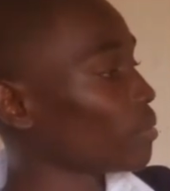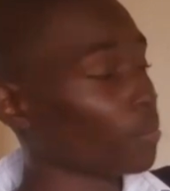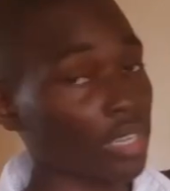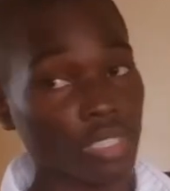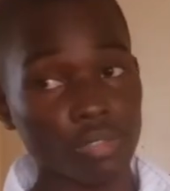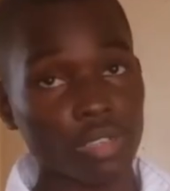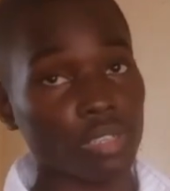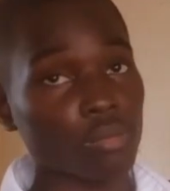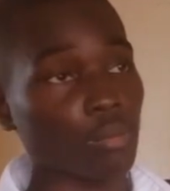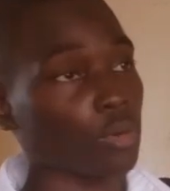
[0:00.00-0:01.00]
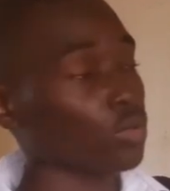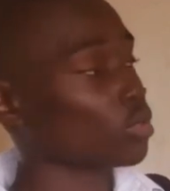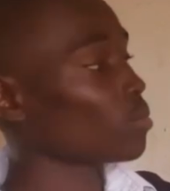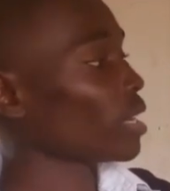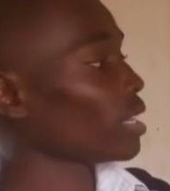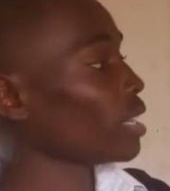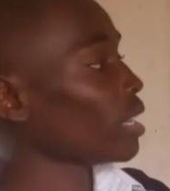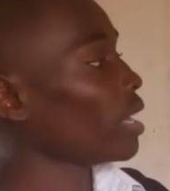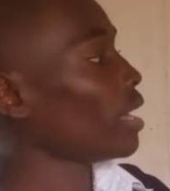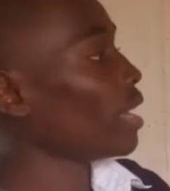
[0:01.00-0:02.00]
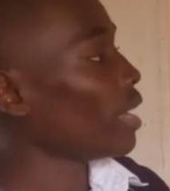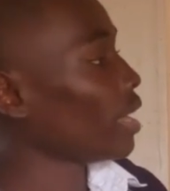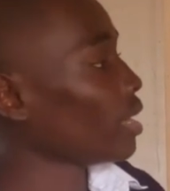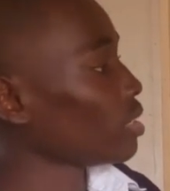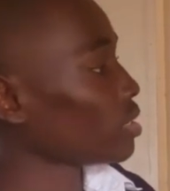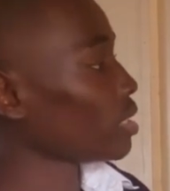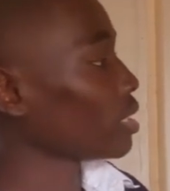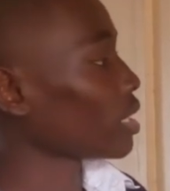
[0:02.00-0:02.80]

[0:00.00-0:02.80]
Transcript: magnetic field produced by AC